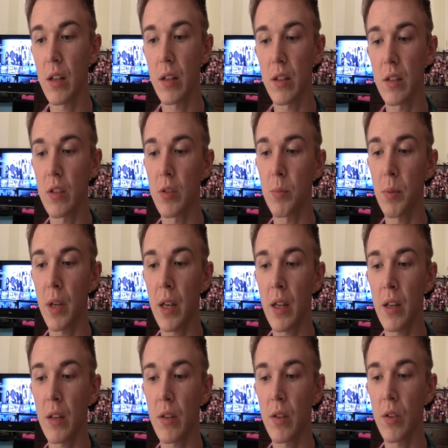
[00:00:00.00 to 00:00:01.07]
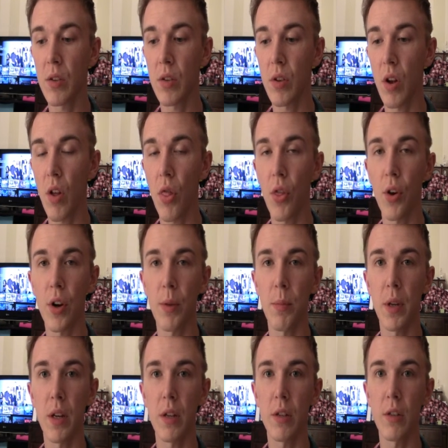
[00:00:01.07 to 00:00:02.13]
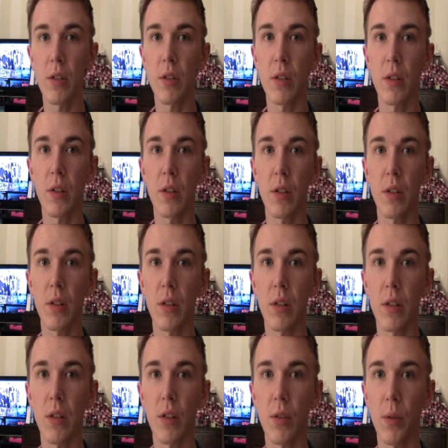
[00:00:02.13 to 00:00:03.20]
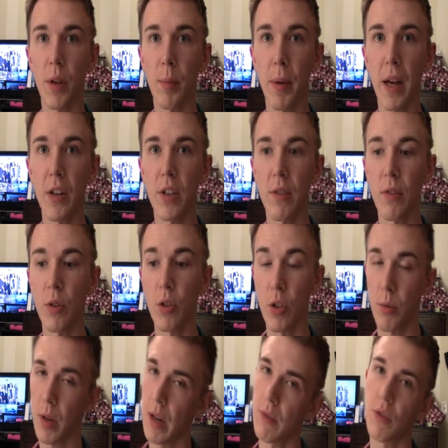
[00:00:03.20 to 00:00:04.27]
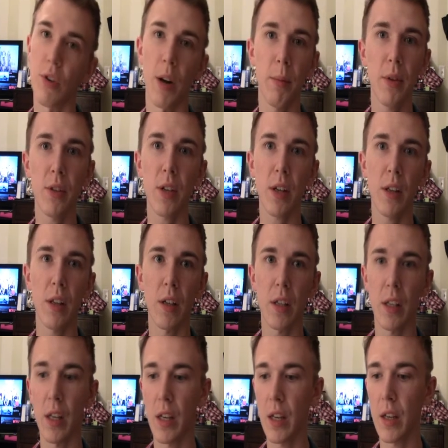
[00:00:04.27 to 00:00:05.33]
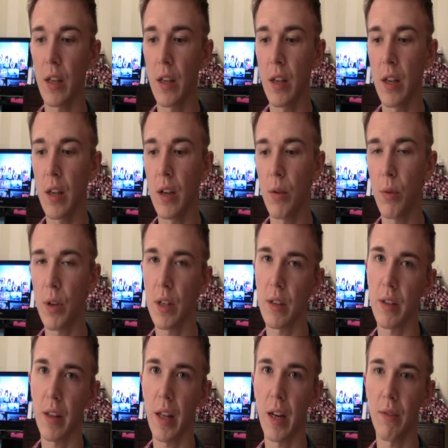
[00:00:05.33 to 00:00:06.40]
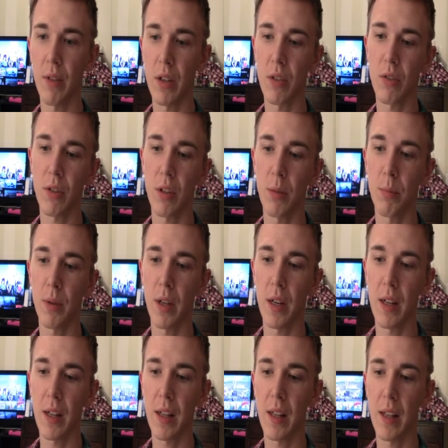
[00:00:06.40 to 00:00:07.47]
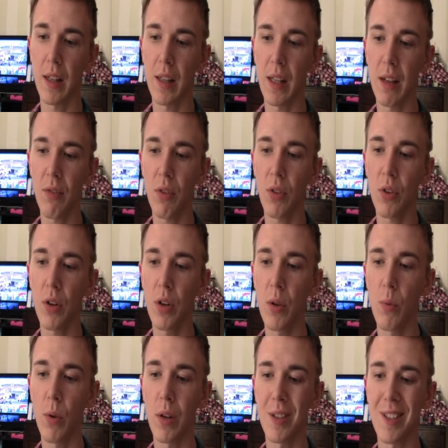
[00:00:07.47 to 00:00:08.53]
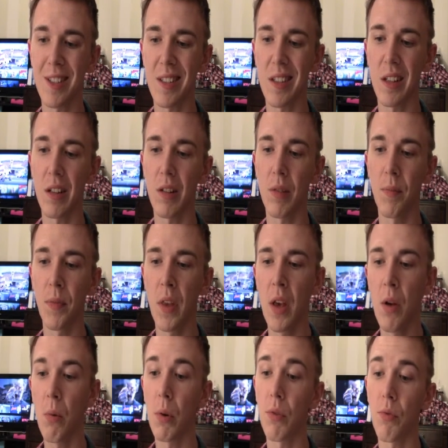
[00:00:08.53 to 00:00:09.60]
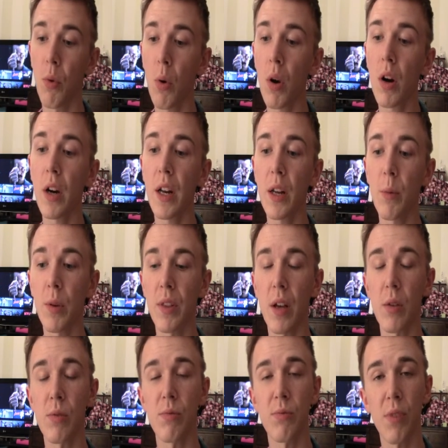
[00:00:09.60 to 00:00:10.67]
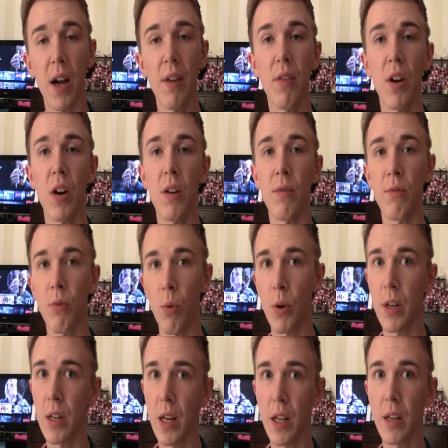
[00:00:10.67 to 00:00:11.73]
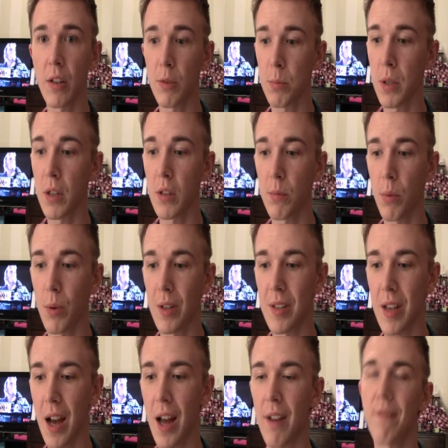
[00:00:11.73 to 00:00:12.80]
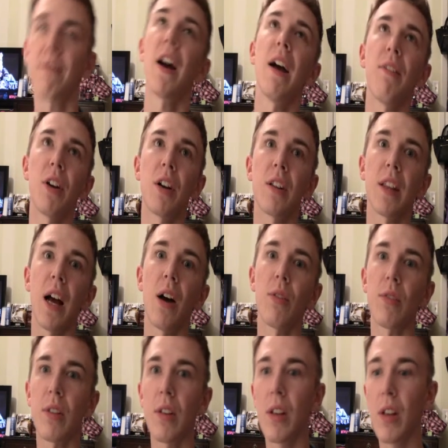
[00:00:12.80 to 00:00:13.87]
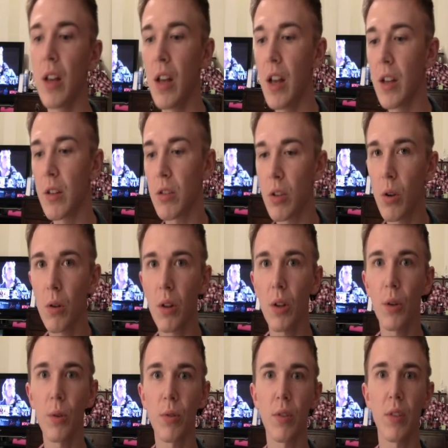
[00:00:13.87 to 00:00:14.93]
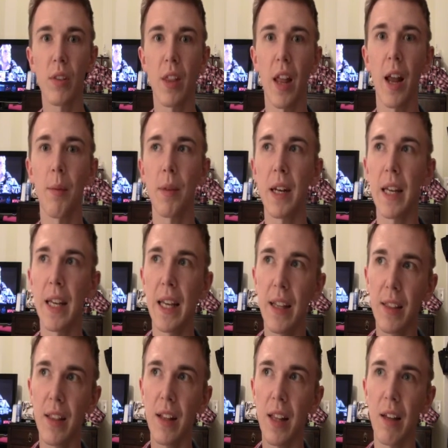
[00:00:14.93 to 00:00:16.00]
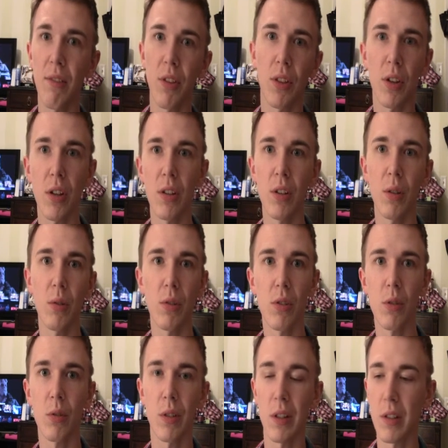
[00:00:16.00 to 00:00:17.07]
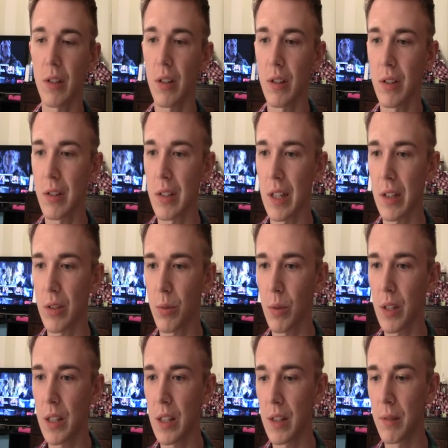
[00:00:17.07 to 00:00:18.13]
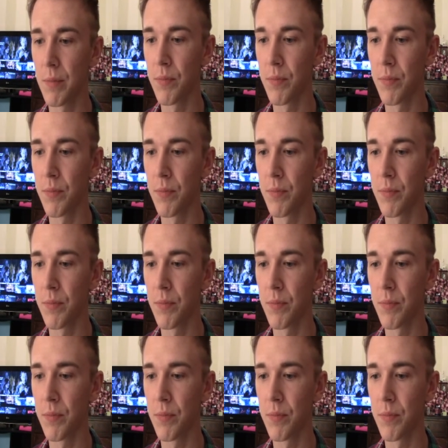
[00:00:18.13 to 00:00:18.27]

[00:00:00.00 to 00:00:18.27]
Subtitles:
Spent 30 minutes doing a batch evolution. I'm going to have to drop my second lucky egg. We'll get to that eventually, but level 31 still, with 481,549 experience points out of 500,000. So close that I'm going to hit the level 32 as soon as I start this next one here.